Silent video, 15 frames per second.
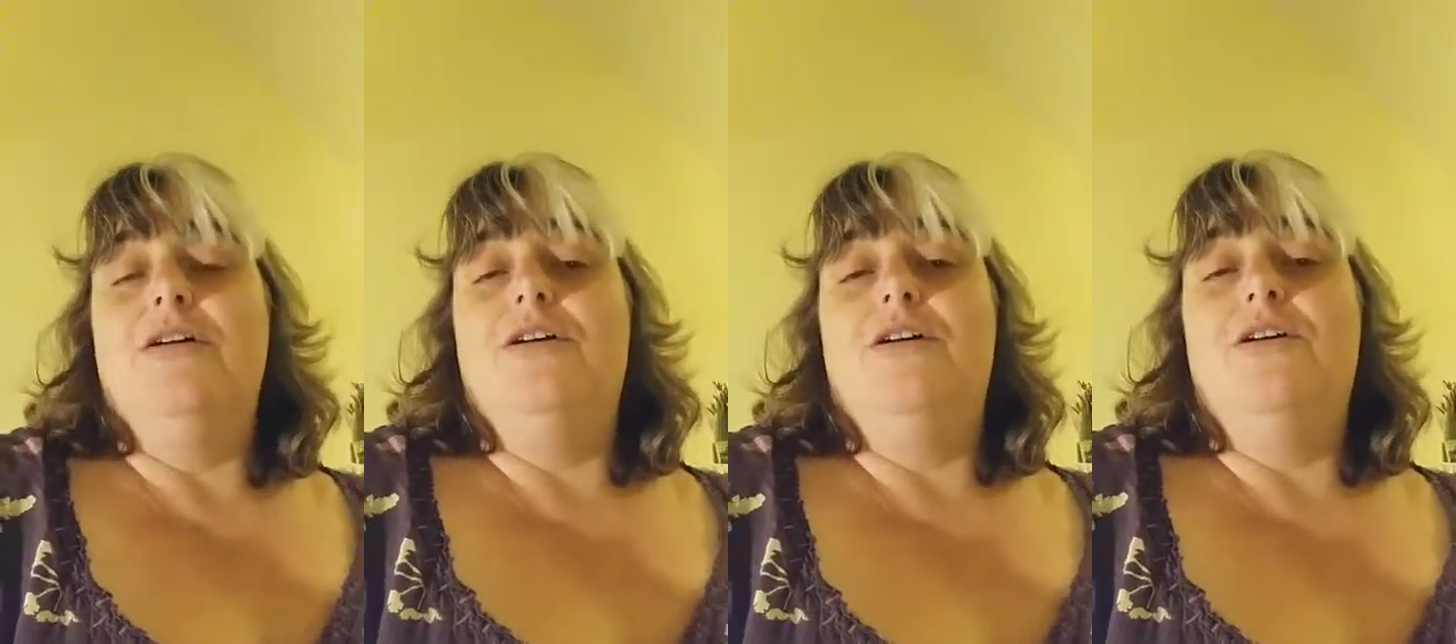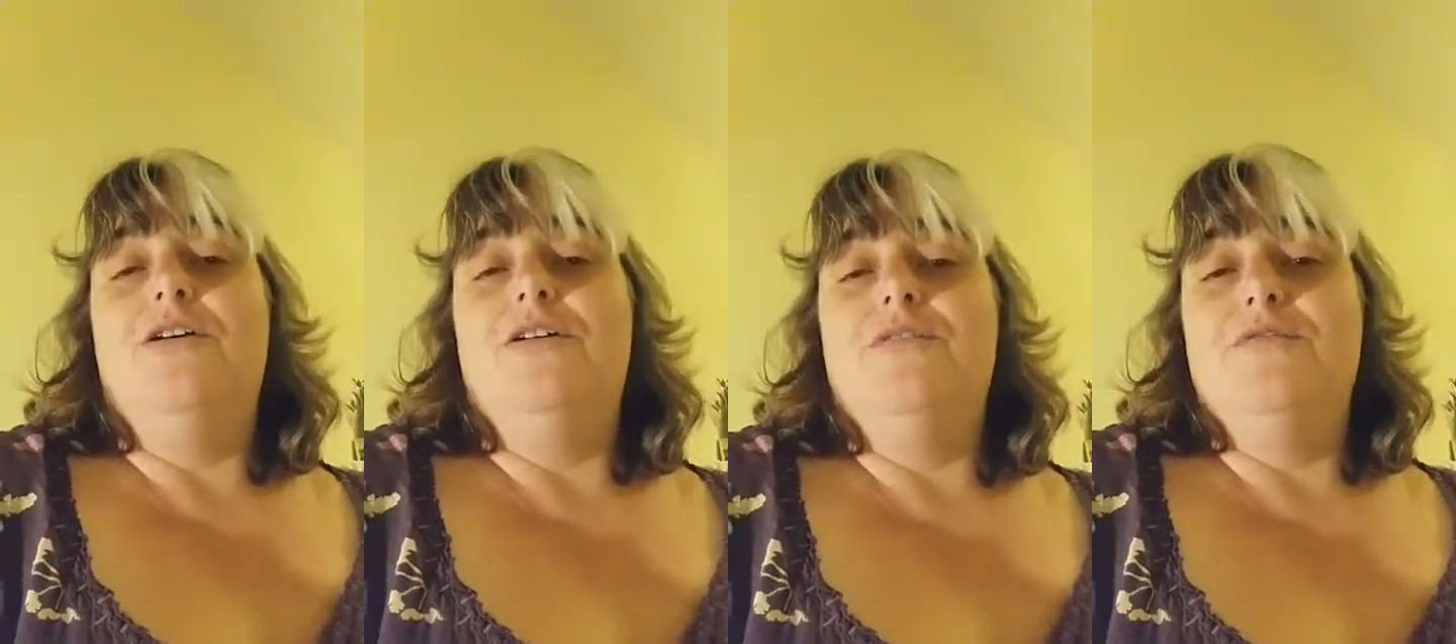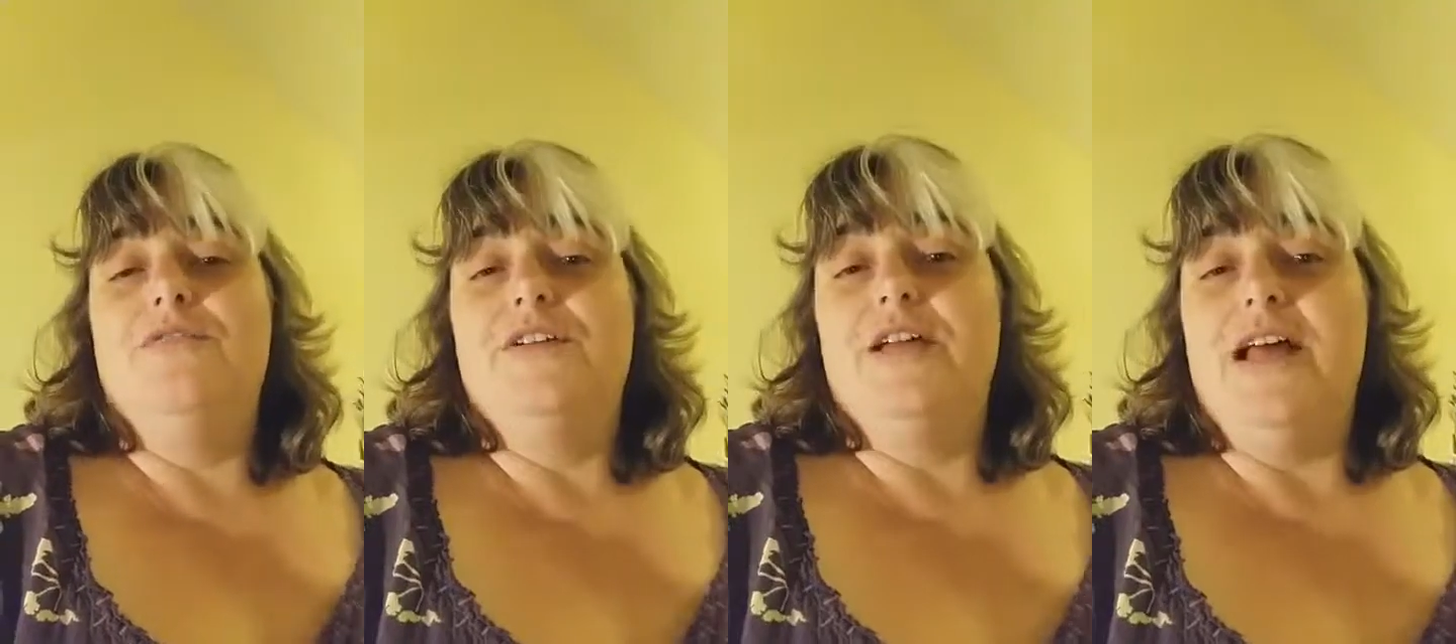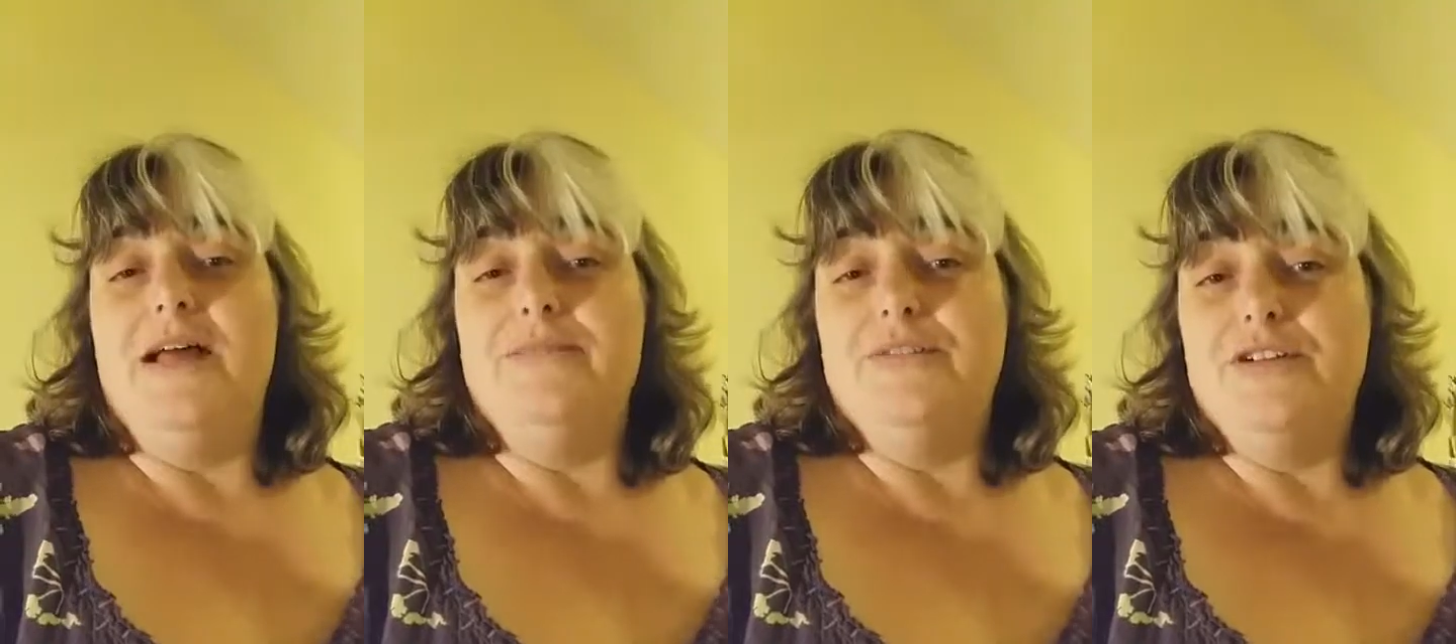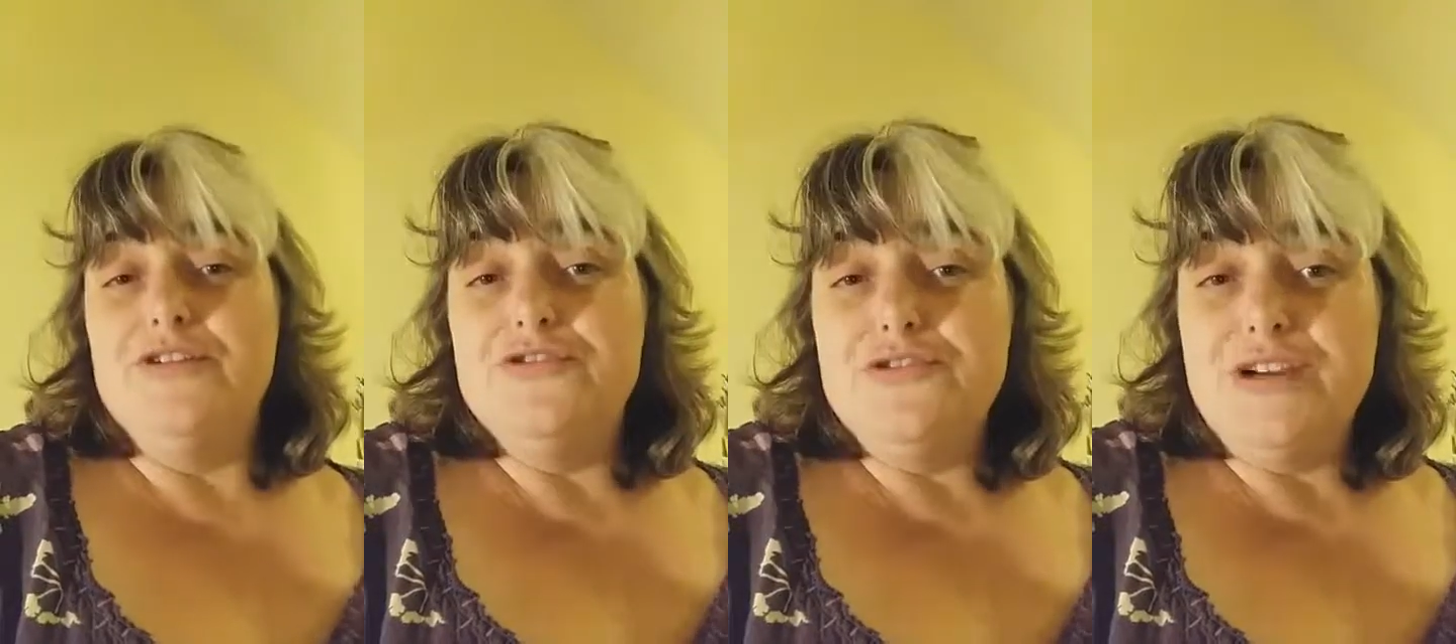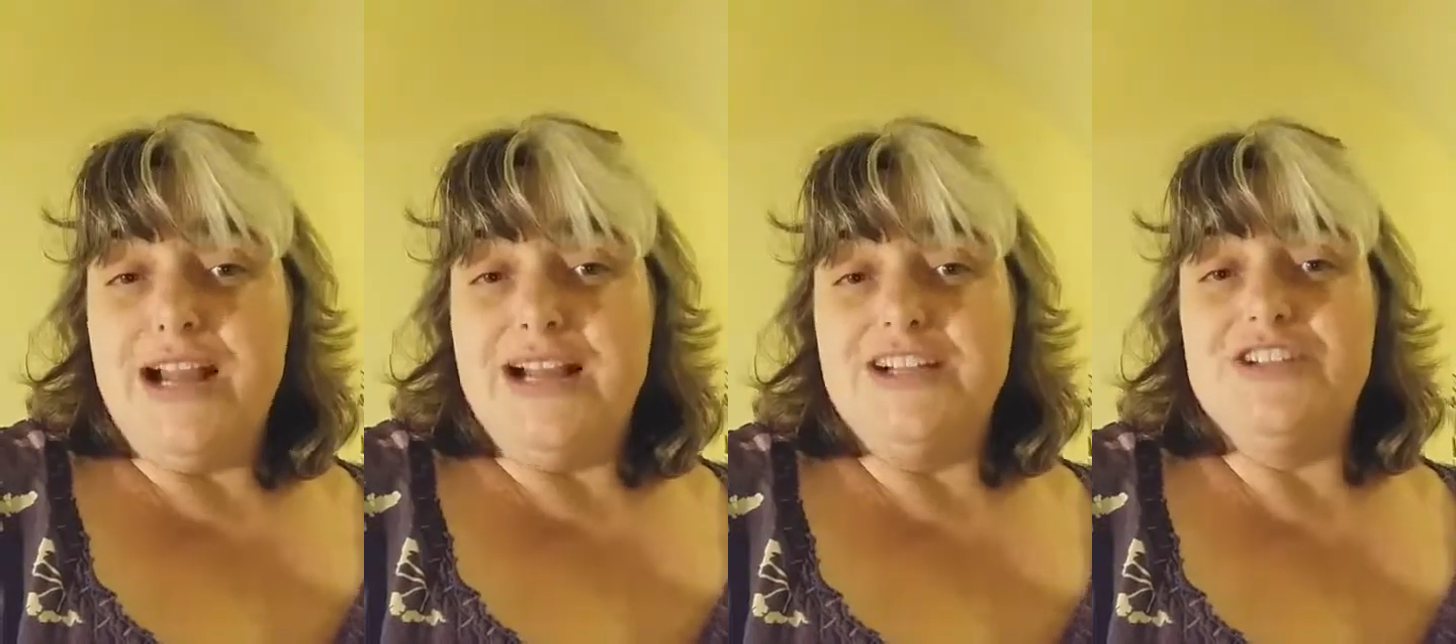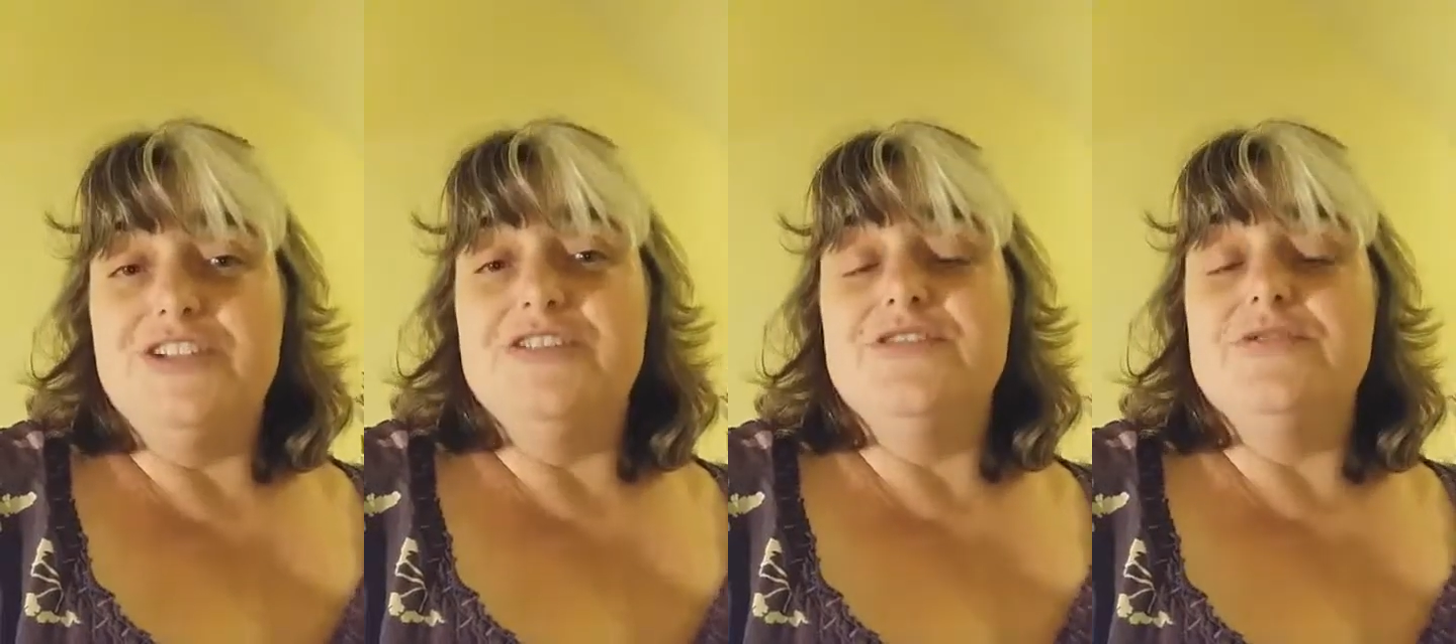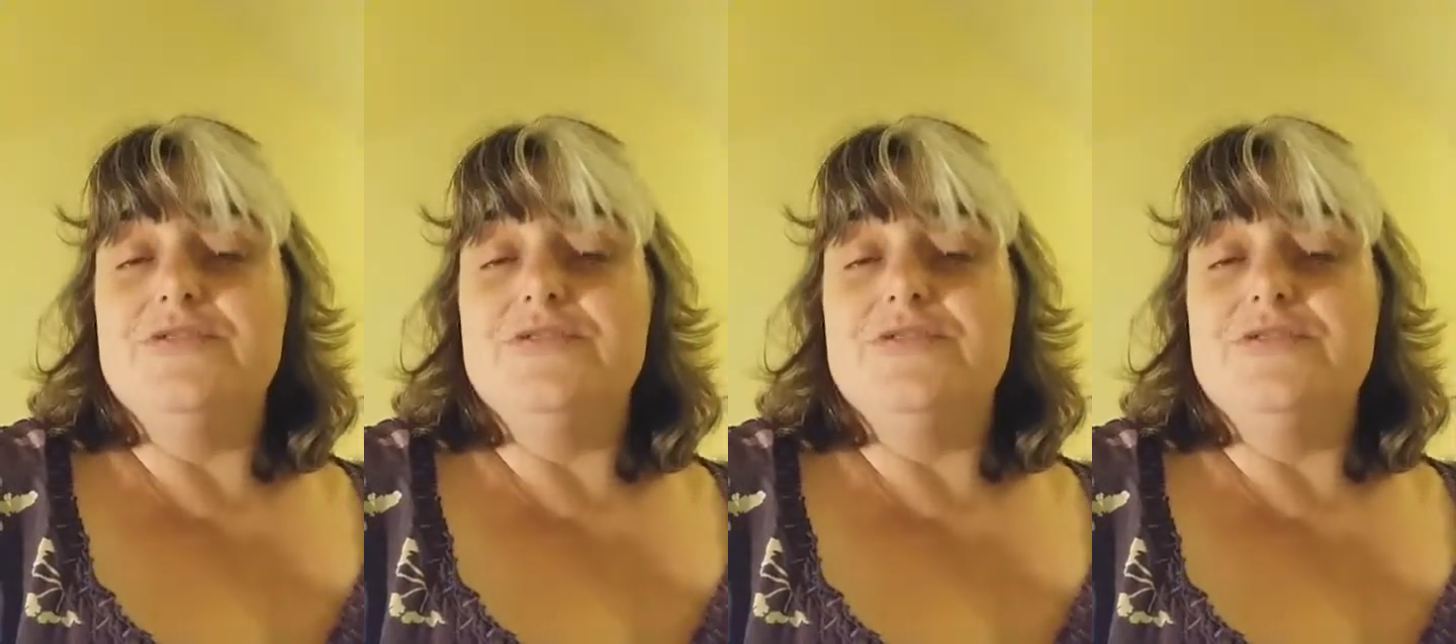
of contractions